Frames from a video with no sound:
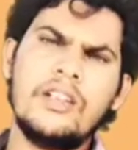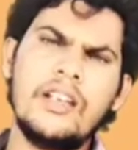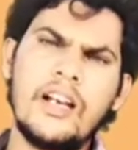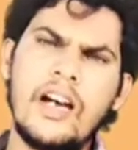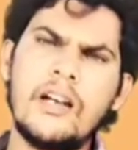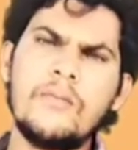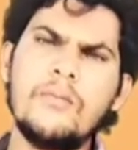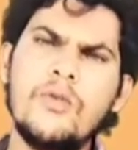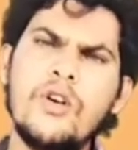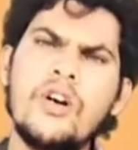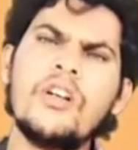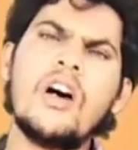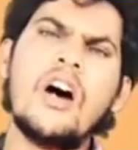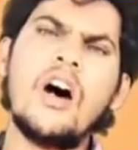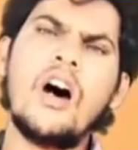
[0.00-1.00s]
There are
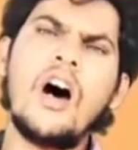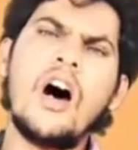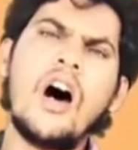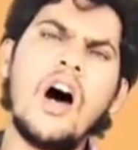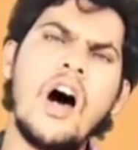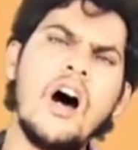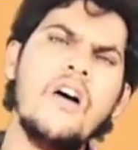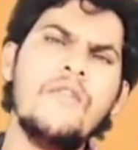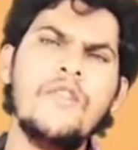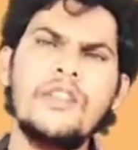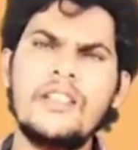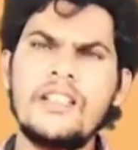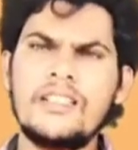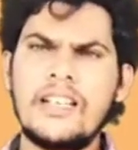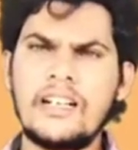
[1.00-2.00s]
more
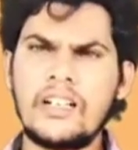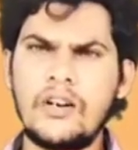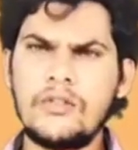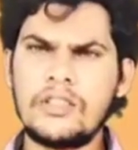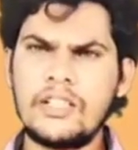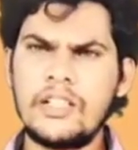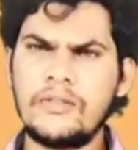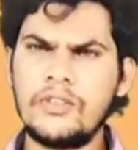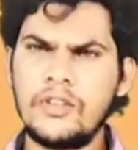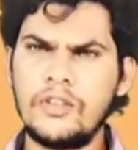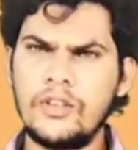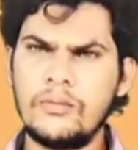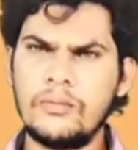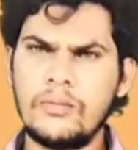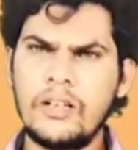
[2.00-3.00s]
harmful things at outside of the
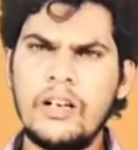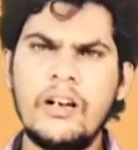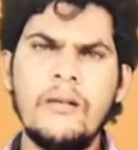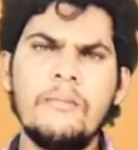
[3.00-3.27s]
home